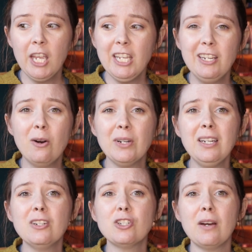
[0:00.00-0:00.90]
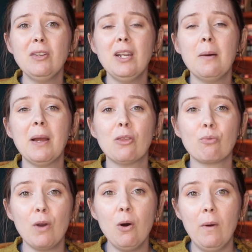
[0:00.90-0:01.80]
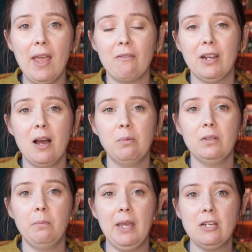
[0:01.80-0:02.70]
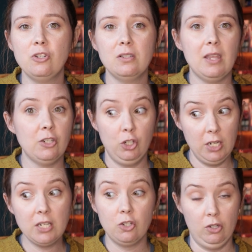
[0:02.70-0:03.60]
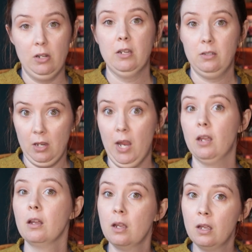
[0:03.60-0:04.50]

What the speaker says: You don't need to shove it down my throat every couple of pages that she is just like,